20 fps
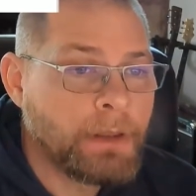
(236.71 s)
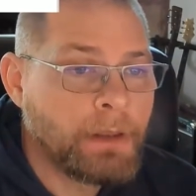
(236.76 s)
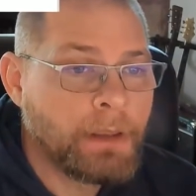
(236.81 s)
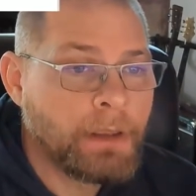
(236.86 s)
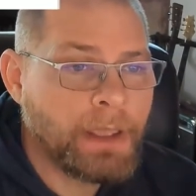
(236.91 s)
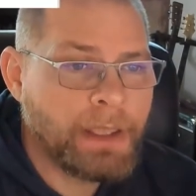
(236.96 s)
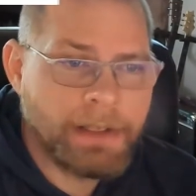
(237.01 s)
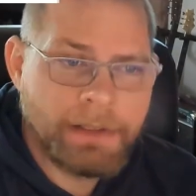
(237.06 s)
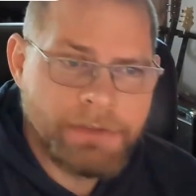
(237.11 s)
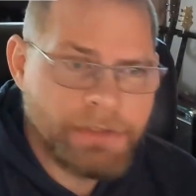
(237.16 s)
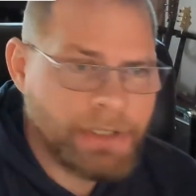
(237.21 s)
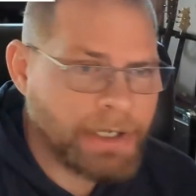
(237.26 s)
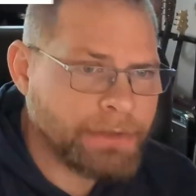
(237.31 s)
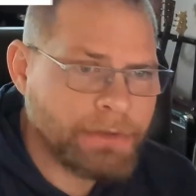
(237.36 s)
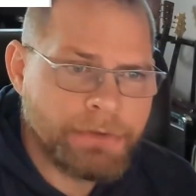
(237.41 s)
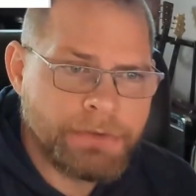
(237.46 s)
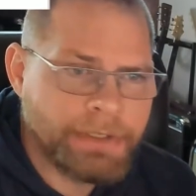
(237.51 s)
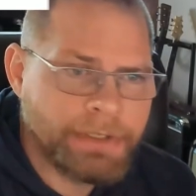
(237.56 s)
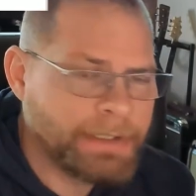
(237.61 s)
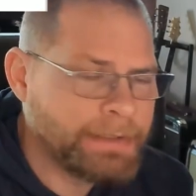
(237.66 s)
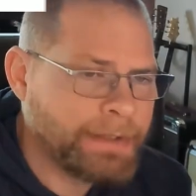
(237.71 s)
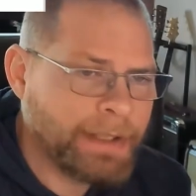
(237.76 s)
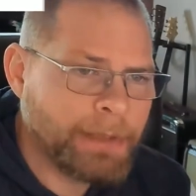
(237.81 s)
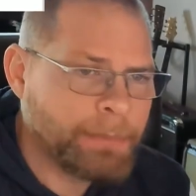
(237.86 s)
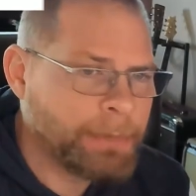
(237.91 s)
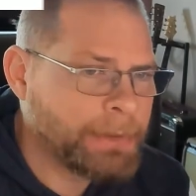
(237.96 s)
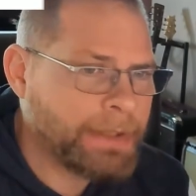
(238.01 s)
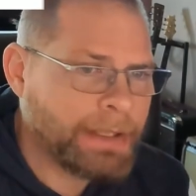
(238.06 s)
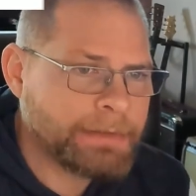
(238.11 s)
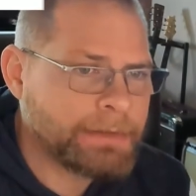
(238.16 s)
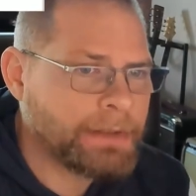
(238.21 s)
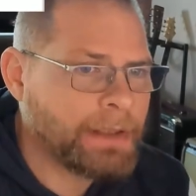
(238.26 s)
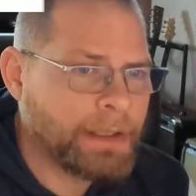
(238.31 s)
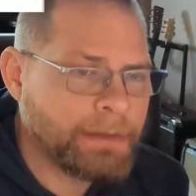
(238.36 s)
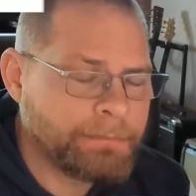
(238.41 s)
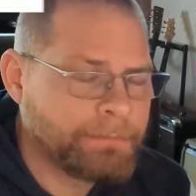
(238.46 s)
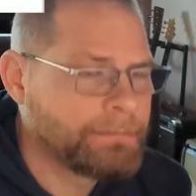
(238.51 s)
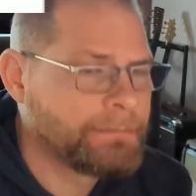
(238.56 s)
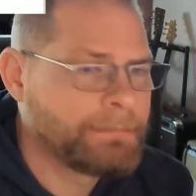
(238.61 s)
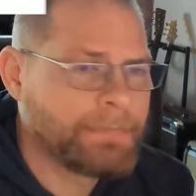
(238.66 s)
and injectors and intake, but that's not
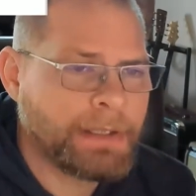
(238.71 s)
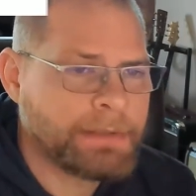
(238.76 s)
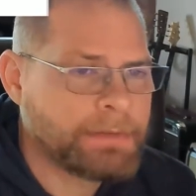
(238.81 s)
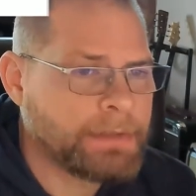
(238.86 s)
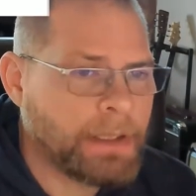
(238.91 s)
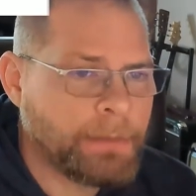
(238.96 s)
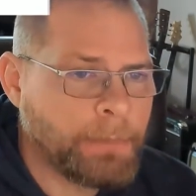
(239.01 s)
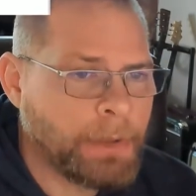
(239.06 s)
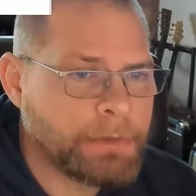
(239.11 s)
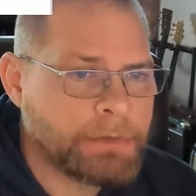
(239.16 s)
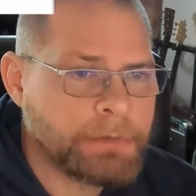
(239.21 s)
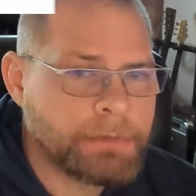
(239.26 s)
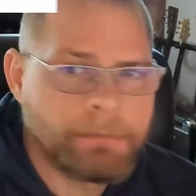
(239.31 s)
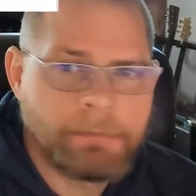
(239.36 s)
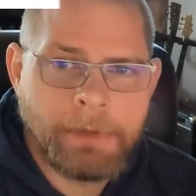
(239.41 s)
much.